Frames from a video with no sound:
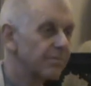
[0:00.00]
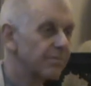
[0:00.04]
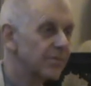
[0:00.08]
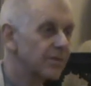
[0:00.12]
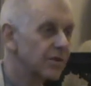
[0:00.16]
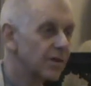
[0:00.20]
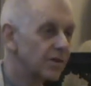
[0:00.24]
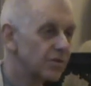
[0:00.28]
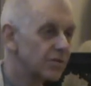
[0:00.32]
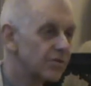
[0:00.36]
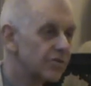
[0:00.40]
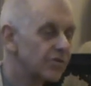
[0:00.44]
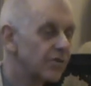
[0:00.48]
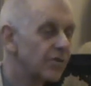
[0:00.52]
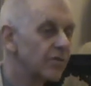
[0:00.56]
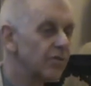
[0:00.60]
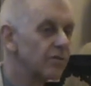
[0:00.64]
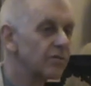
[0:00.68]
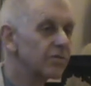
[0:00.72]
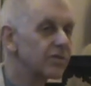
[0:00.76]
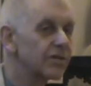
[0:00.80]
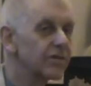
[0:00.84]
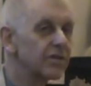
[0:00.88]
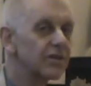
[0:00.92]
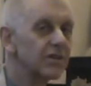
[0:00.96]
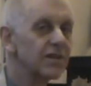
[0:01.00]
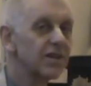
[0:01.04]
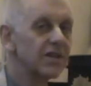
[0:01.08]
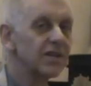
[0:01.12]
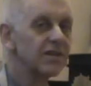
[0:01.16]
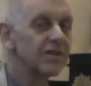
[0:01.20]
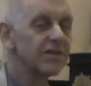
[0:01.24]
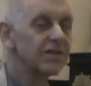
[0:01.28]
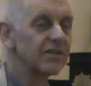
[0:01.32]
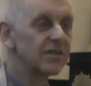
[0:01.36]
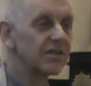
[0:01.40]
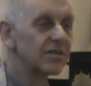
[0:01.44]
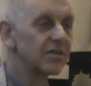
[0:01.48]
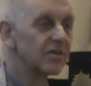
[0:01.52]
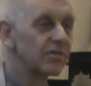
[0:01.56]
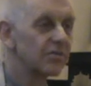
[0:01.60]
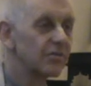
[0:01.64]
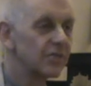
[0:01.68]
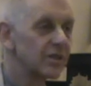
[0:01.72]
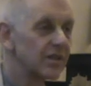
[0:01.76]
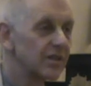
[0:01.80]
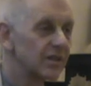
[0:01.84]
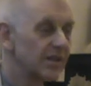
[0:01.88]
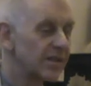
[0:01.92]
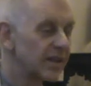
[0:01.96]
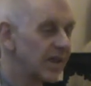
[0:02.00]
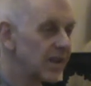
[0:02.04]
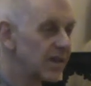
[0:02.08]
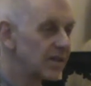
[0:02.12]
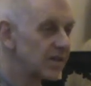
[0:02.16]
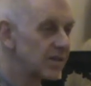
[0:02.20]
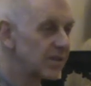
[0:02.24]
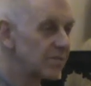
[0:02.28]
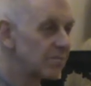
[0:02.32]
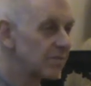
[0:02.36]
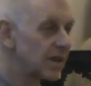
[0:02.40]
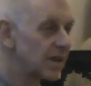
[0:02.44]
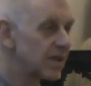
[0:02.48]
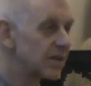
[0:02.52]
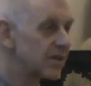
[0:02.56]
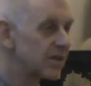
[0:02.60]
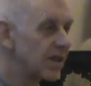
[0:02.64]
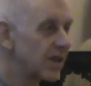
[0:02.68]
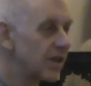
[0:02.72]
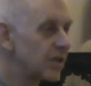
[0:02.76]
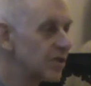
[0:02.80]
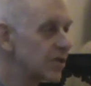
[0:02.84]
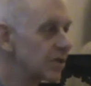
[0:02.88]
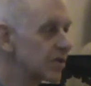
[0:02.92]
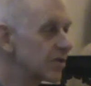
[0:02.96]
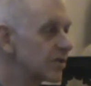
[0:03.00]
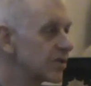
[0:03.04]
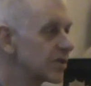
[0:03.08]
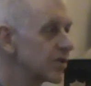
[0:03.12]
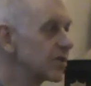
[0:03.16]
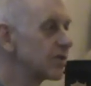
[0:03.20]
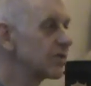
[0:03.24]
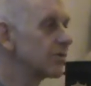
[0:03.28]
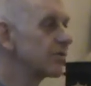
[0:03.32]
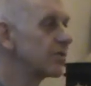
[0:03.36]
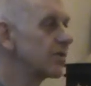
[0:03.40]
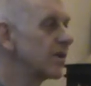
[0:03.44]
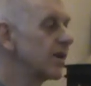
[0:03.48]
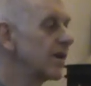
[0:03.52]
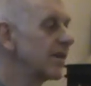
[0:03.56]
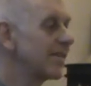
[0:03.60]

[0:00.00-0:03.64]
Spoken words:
controlled, we engage in meditation so